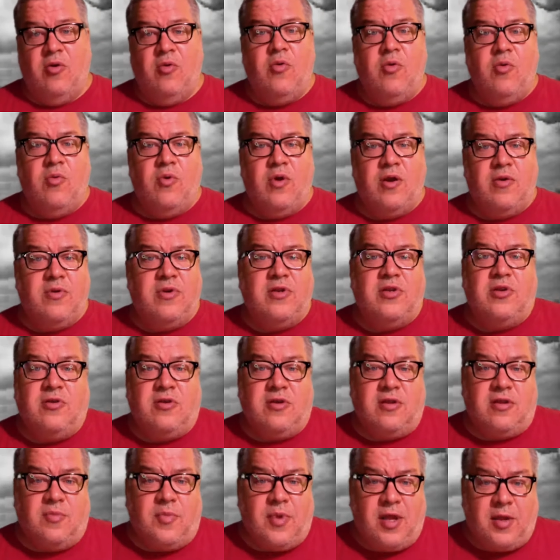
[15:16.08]
what it would do to
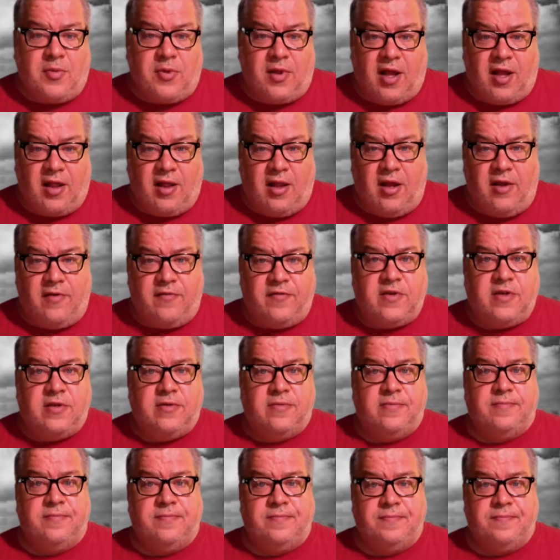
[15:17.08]
the people I love.
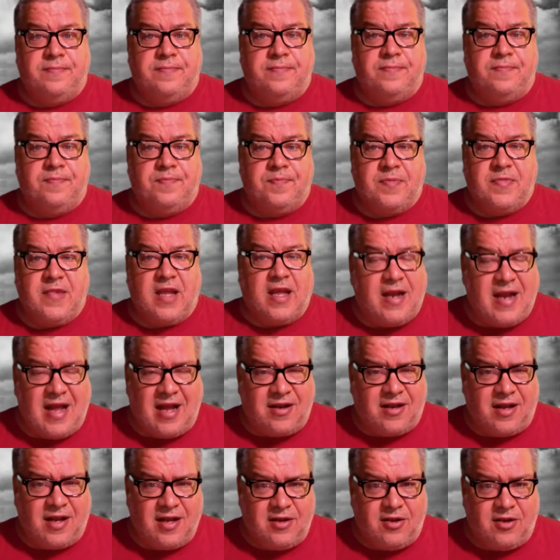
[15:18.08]
And how
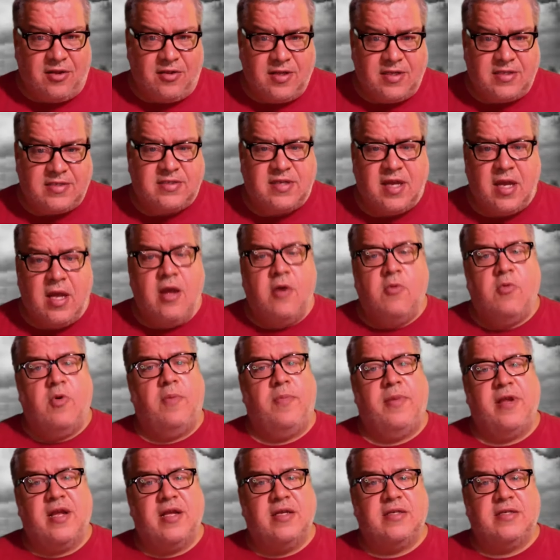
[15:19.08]
did I know this? Well,
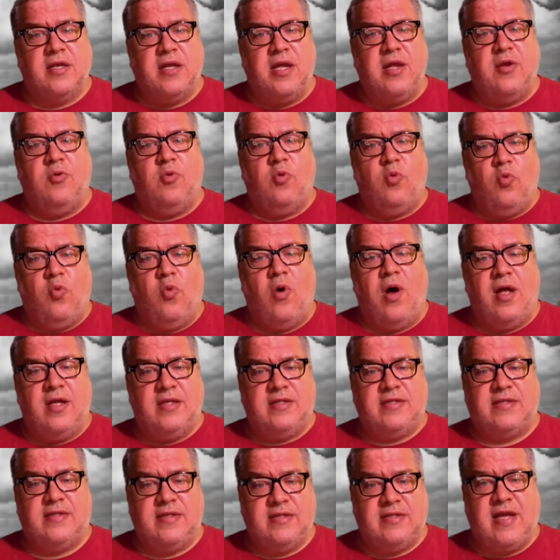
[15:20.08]
because it
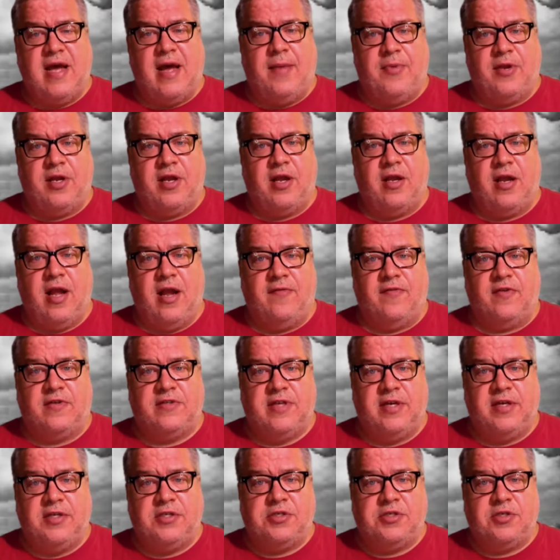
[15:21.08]
was the topic of
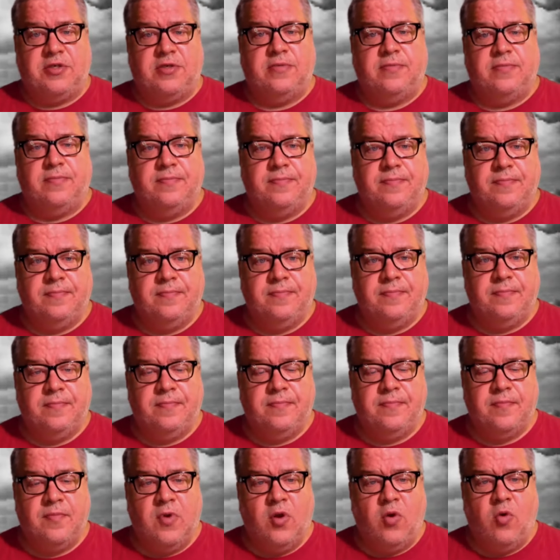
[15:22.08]
conversation.
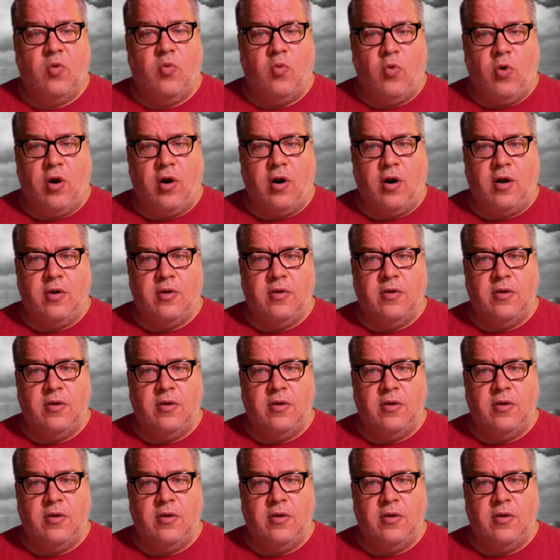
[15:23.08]
War.